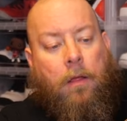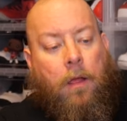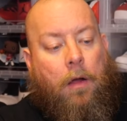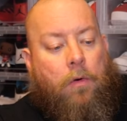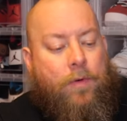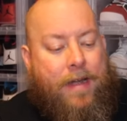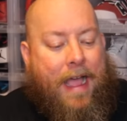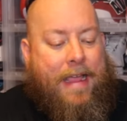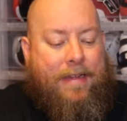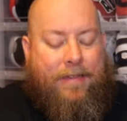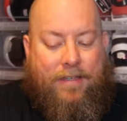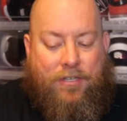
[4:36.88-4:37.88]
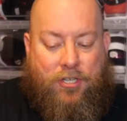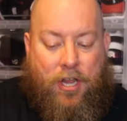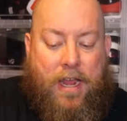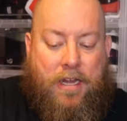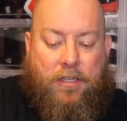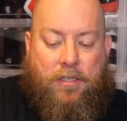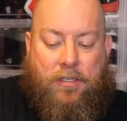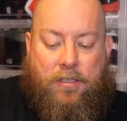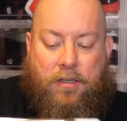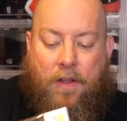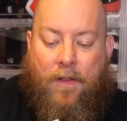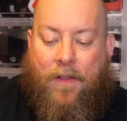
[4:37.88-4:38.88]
Oh, nice chase.